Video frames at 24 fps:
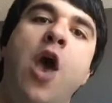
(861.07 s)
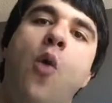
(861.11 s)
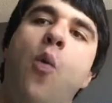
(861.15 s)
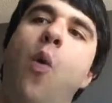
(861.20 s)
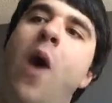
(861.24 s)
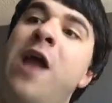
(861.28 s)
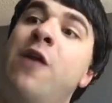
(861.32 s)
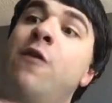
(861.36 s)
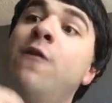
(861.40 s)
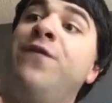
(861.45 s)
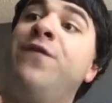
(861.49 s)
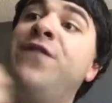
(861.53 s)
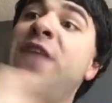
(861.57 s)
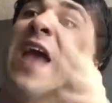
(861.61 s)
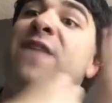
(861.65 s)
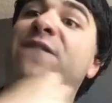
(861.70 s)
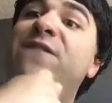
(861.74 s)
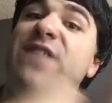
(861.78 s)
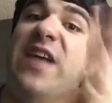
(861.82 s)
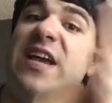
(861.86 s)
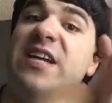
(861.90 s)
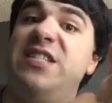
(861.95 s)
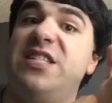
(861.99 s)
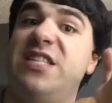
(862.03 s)
why don't they
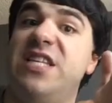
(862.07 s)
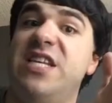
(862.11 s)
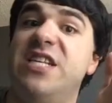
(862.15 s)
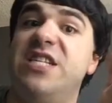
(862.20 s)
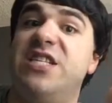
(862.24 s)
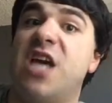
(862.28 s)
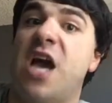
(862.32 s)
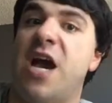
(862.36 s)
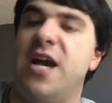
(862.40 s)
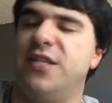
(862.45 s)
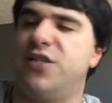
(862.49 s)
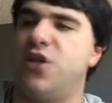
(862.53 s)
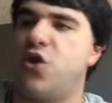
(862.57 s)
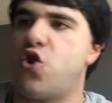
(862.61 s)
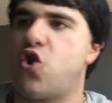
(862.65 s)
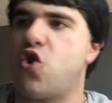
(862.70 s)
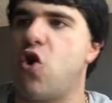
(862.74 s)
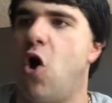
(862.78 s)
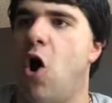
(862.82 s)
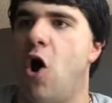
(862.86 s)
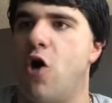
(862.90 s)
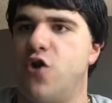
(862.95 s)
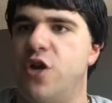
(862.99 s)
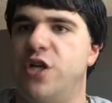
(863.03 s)
face these kinds of
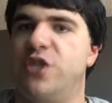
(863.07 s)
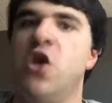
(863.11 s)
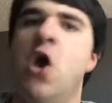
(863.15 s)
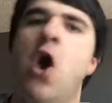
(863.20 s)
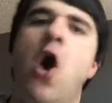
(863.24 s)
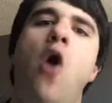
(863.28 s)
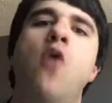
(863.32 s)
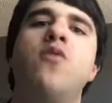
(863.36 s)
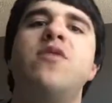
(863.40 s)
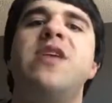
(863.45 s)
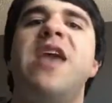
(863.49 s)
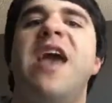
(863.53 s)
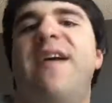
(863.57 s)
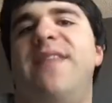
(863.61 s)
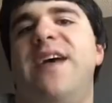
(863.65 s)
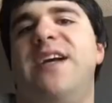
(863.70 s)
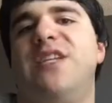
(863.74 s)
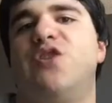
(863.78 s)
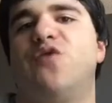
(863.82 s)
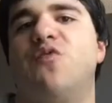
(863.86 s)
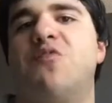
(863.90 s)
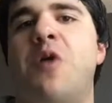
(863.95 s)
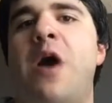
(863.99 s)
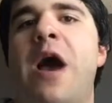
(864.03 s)
charges? Oh yeah,
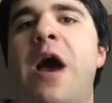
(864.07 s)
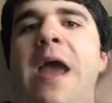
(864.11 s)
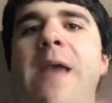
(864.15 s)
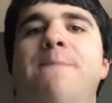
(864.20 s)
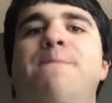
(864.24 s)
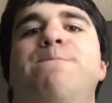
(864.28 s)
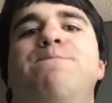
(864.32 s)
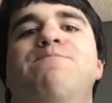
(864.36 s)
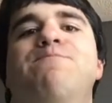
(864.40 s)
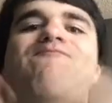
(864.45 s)
that's right.